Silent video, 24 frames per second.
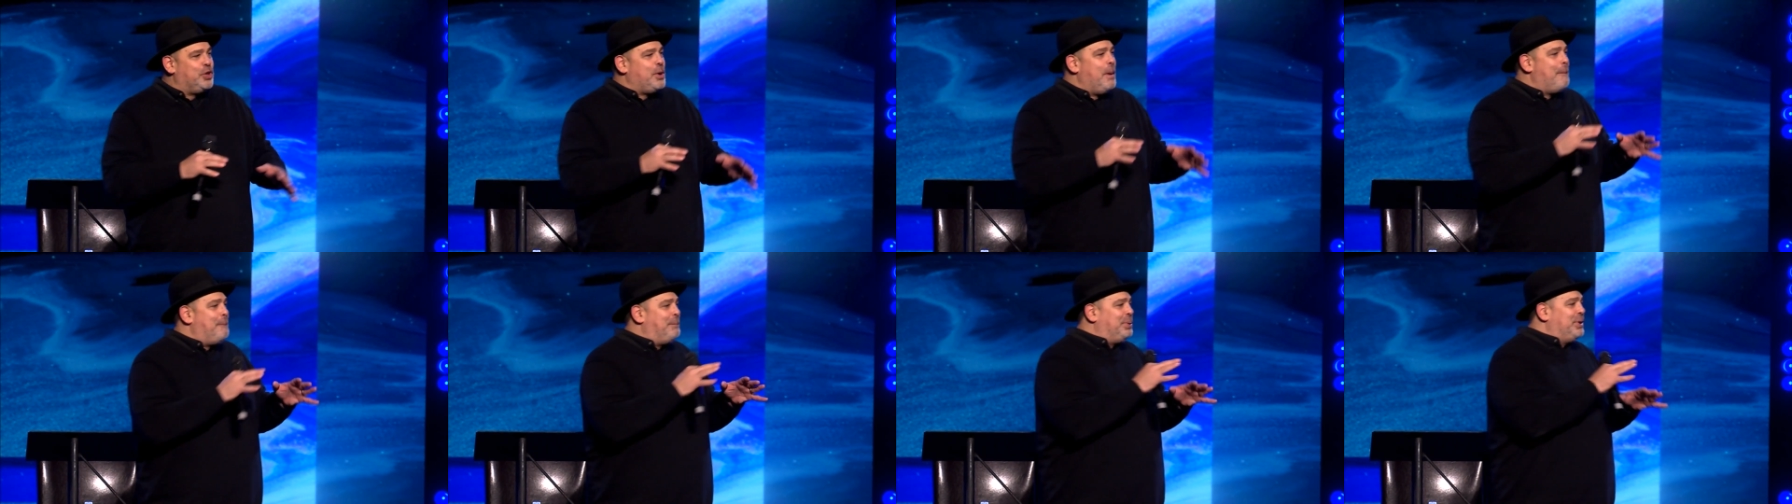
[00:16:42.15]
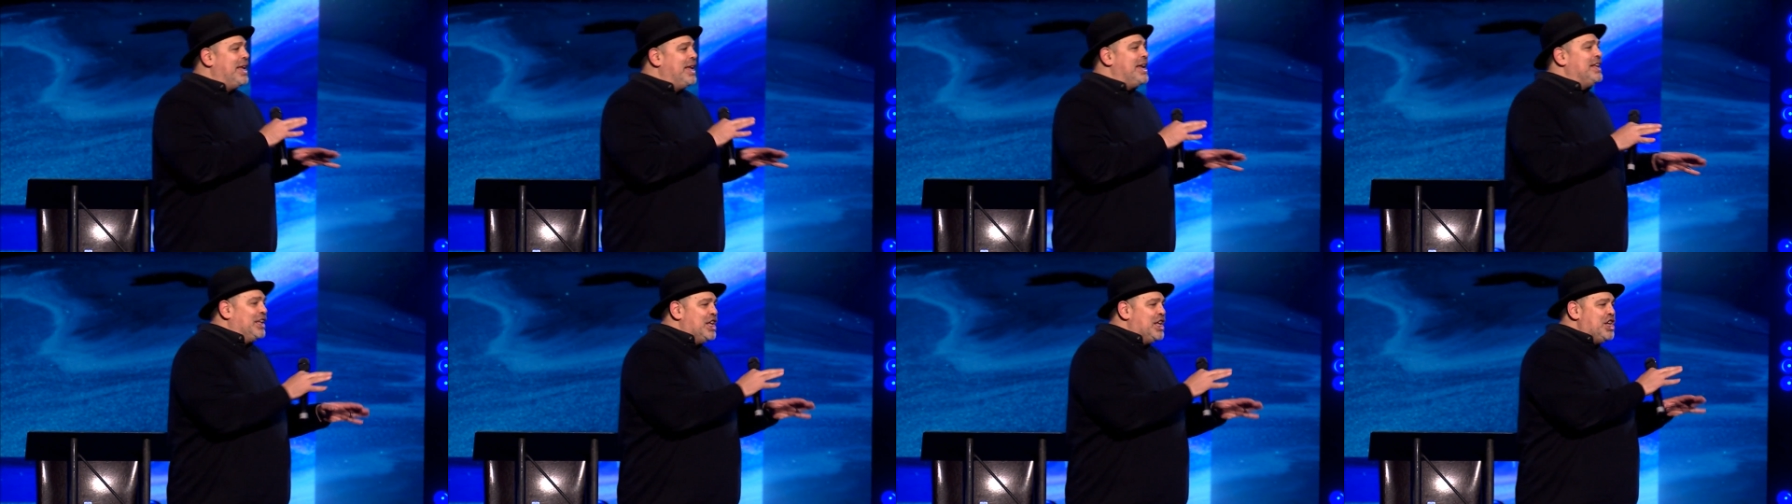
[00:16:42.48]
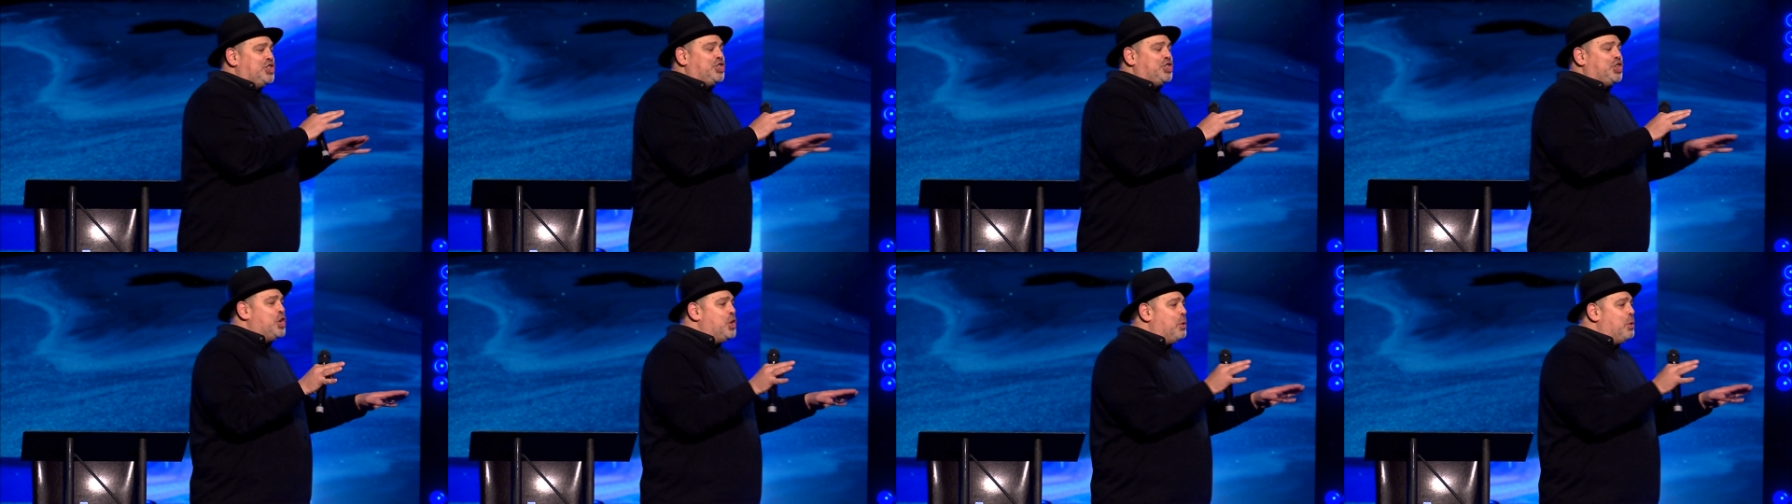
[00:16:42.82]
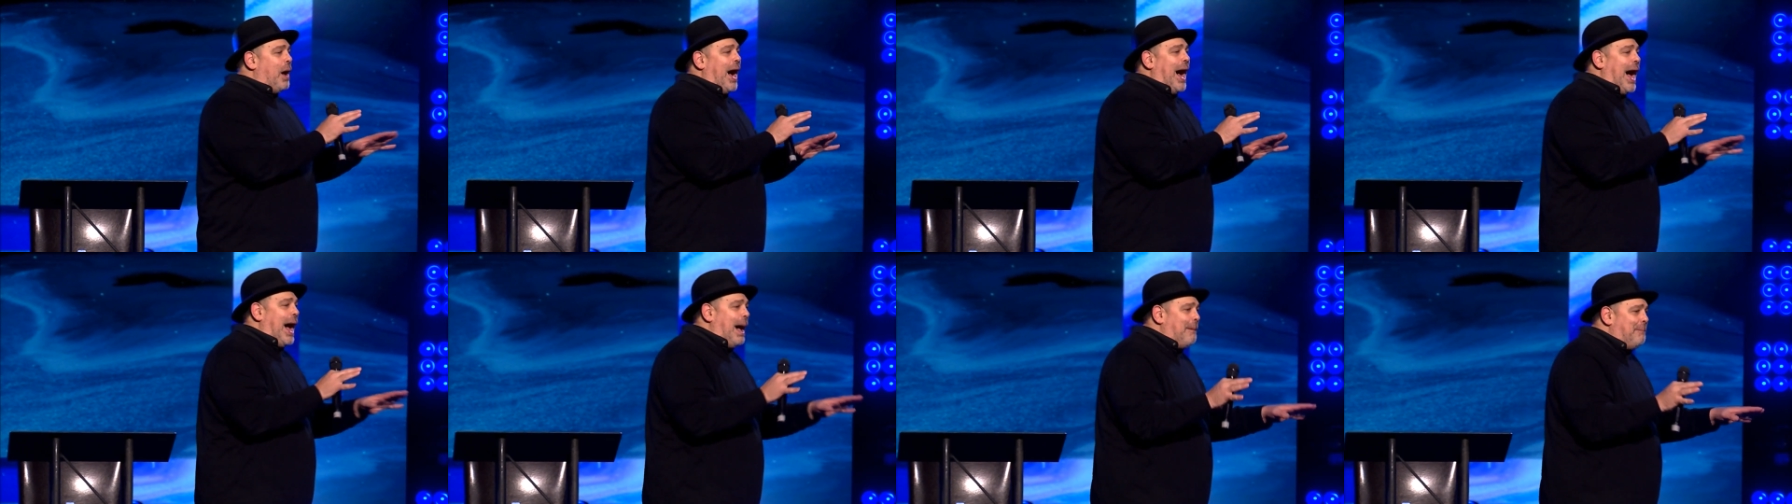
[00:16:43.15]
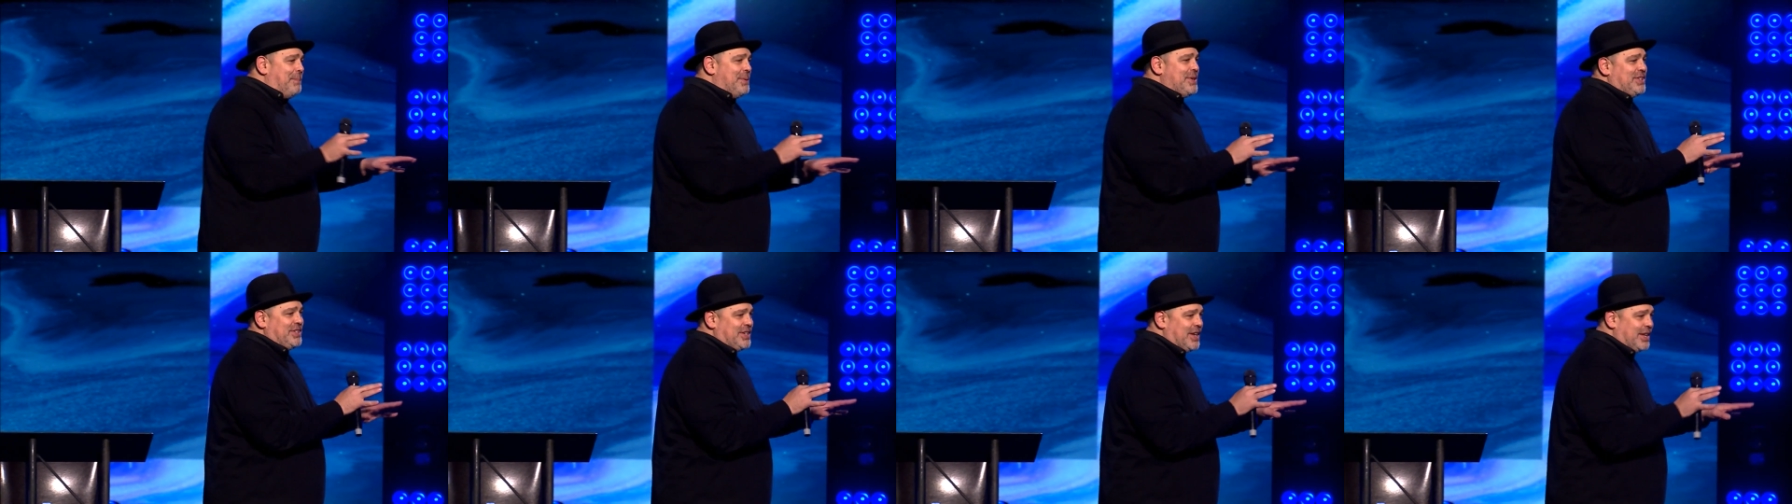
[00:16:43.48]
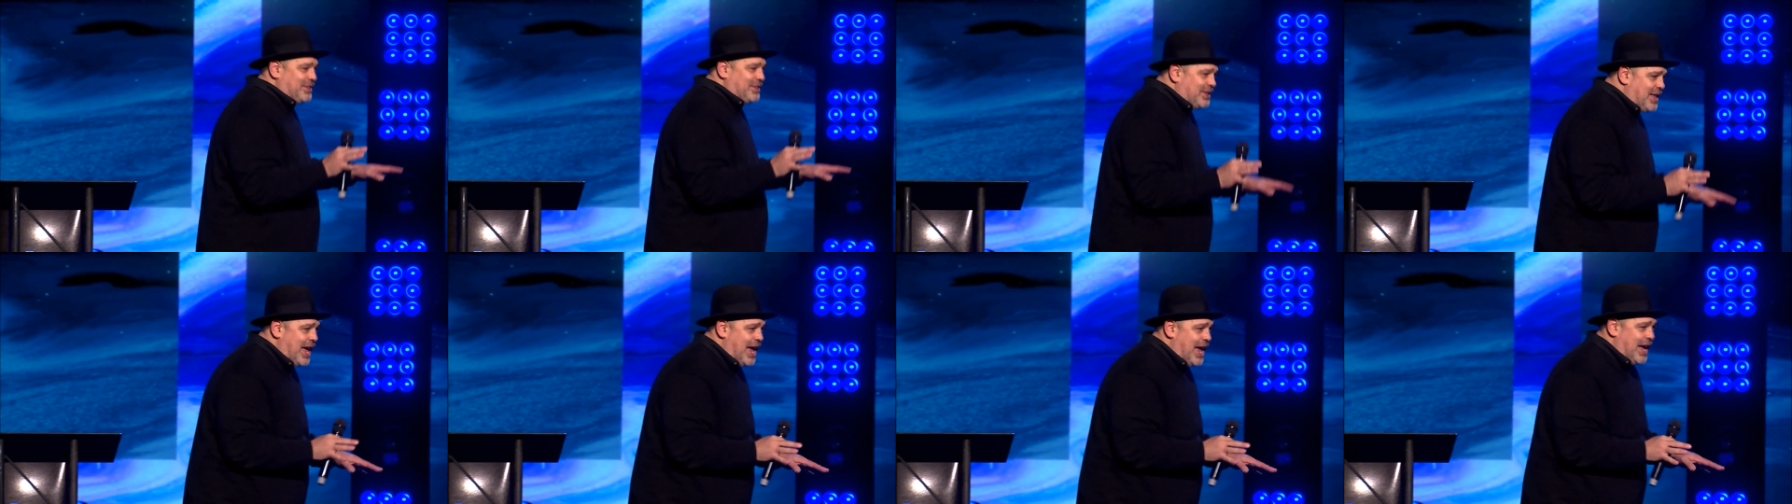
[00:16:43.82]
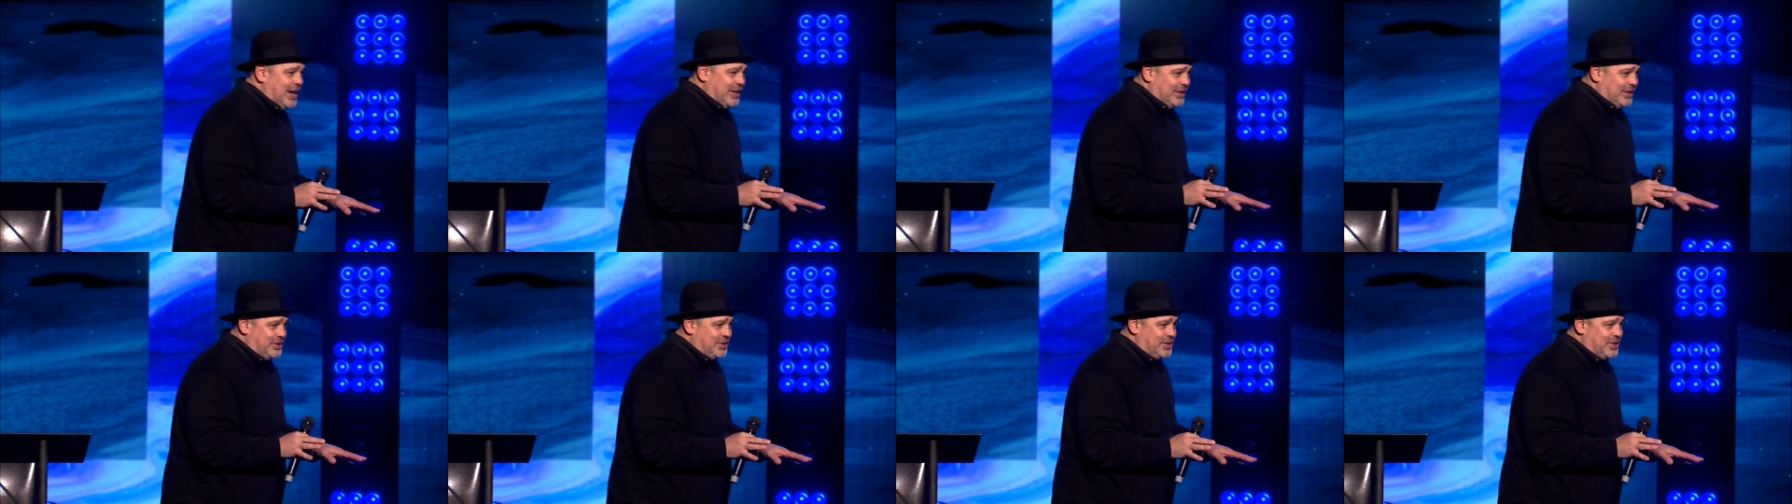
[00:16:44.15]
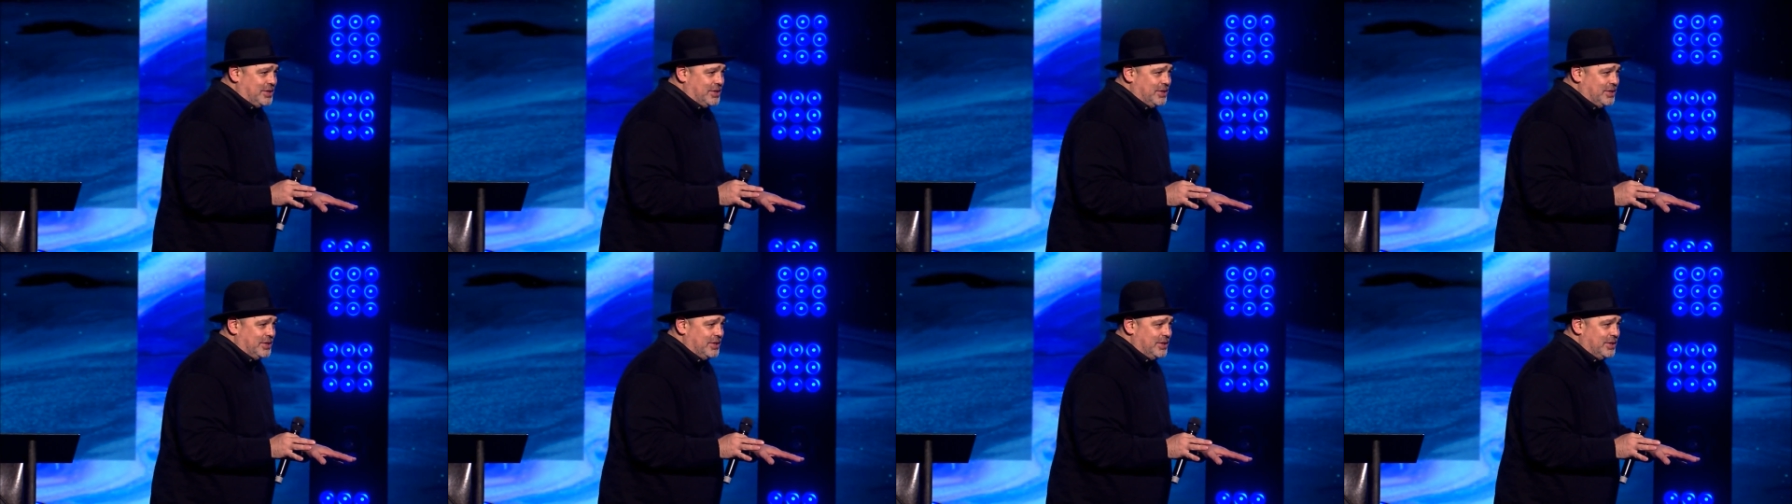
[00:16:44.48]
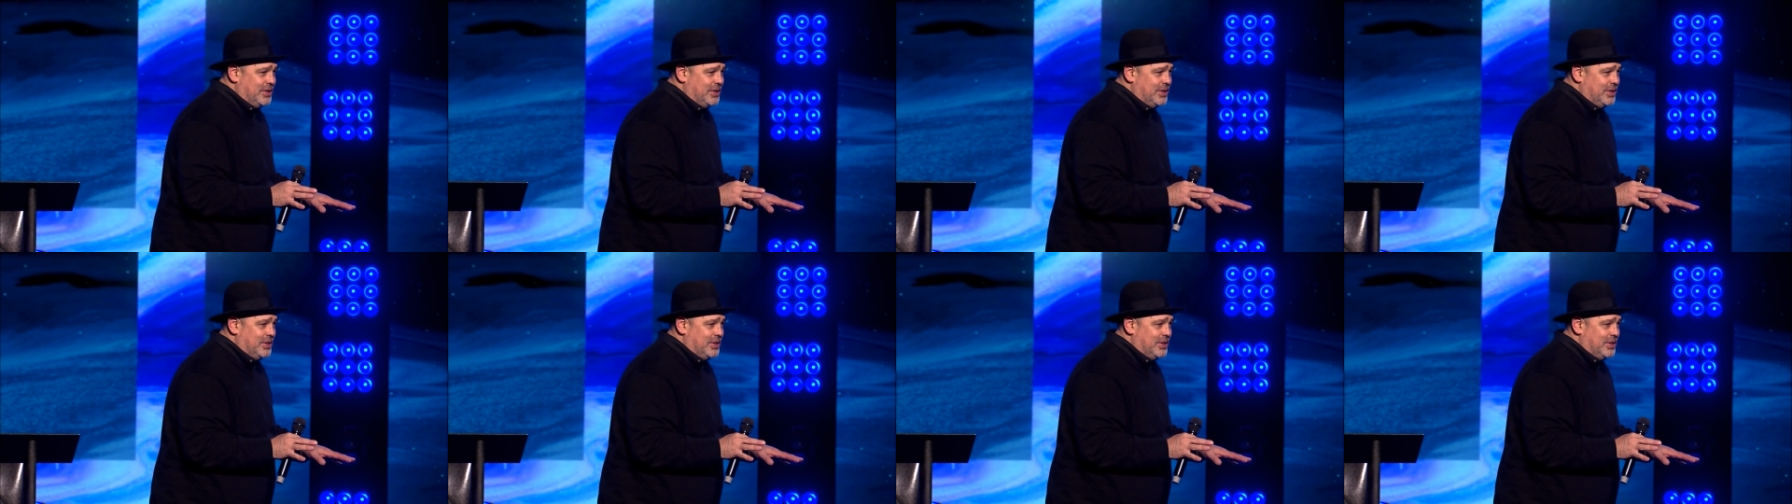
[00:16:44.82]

completely two opposite things.